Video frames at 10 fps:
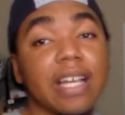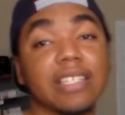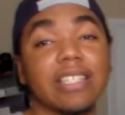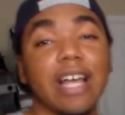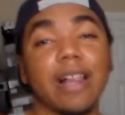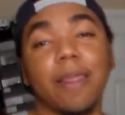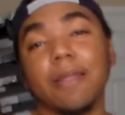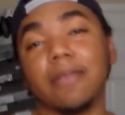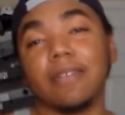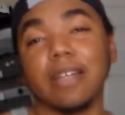actually like
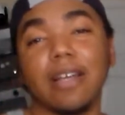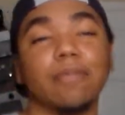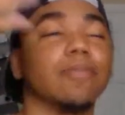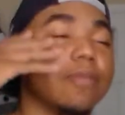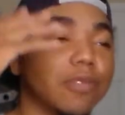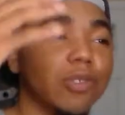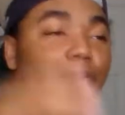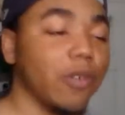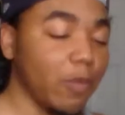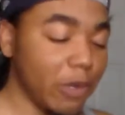
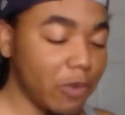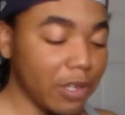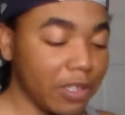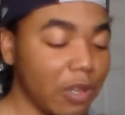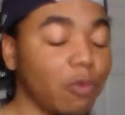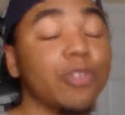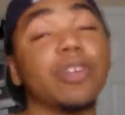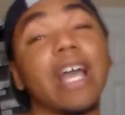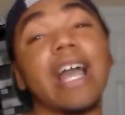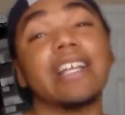tripping over my words, where you can